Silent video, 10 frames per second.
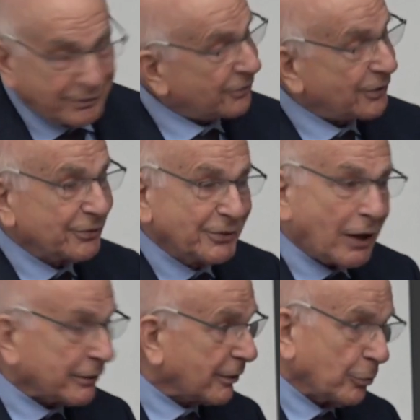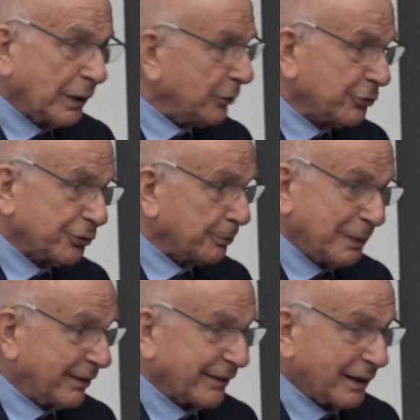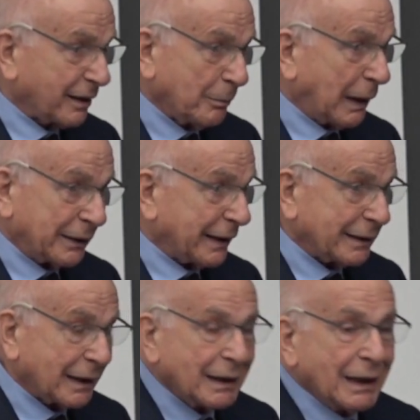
This is not the way you should be thinking about it.